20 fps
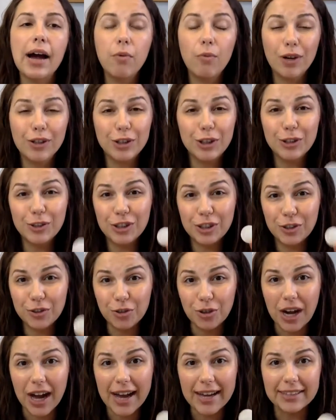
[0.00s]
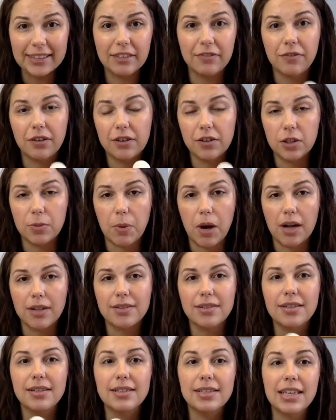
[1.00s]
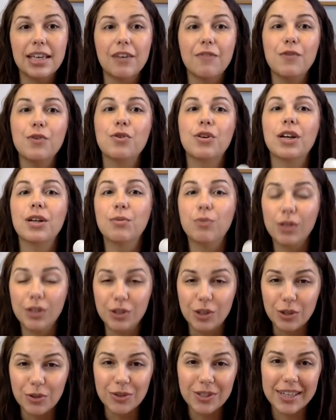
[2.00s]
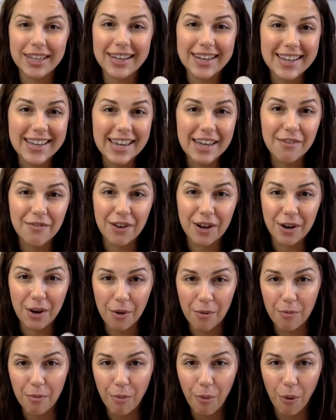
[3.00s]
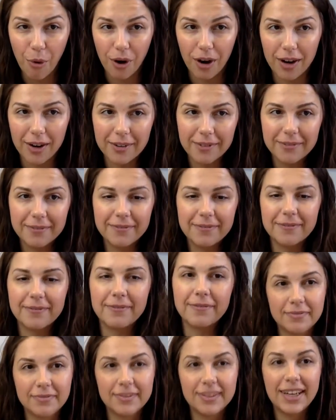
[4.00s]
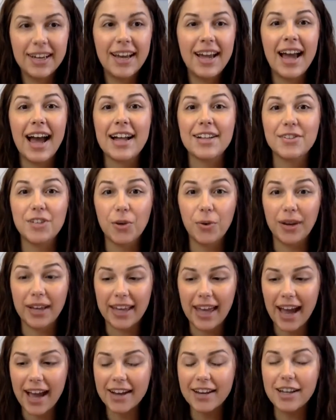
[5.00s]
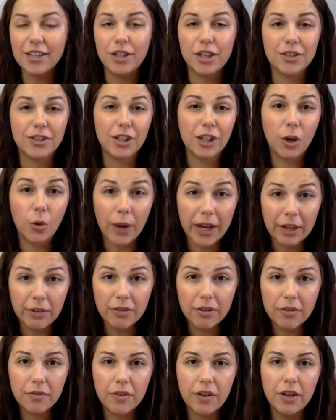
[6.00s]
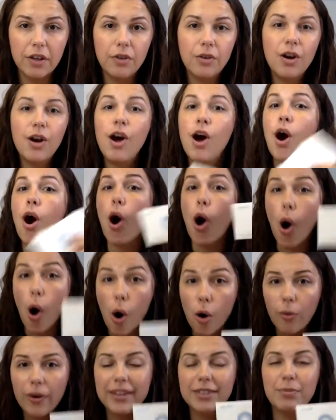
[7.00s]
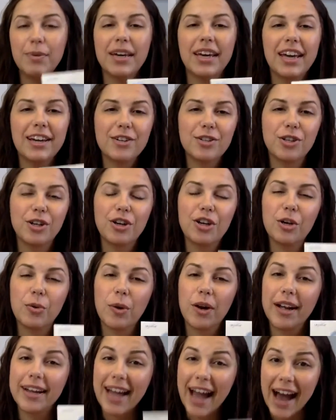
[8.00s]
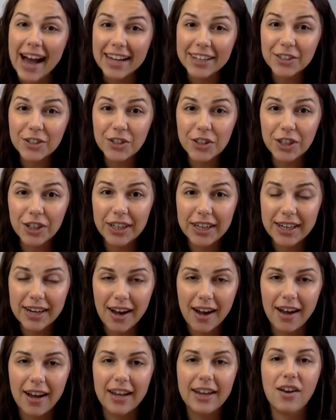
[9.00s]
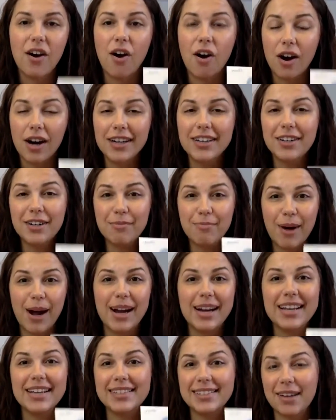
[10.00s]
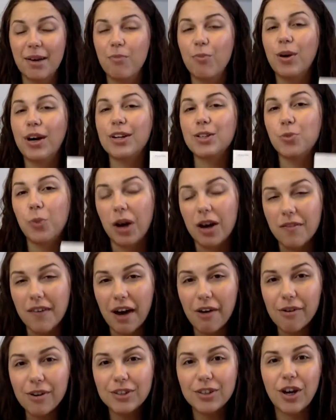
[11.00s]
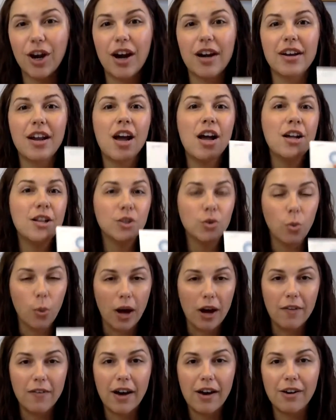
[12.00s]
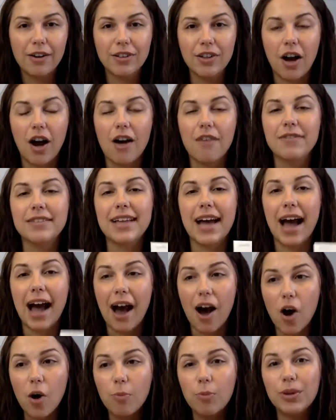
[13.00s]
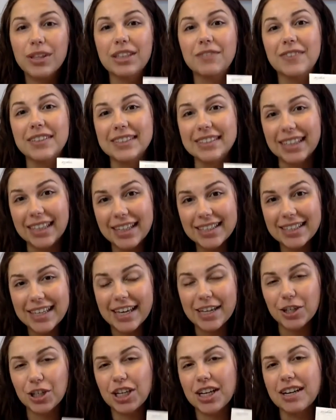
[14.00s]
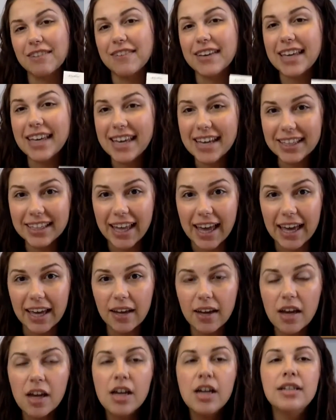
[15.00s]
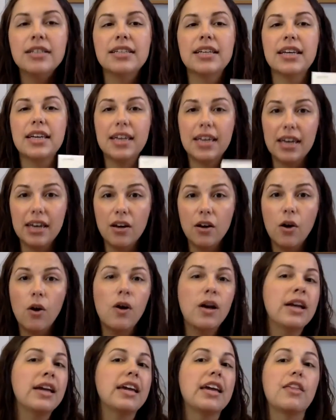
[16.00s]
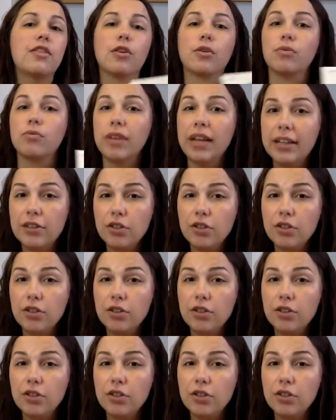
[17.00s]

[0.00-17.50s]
I want you to try different spots to see if you could reduce it even more. And so again, just a quick review, always making sure you're wearing X39 on your body somewhere 12 hours on, 12 hours off to help with the facilitation of healing, to heal either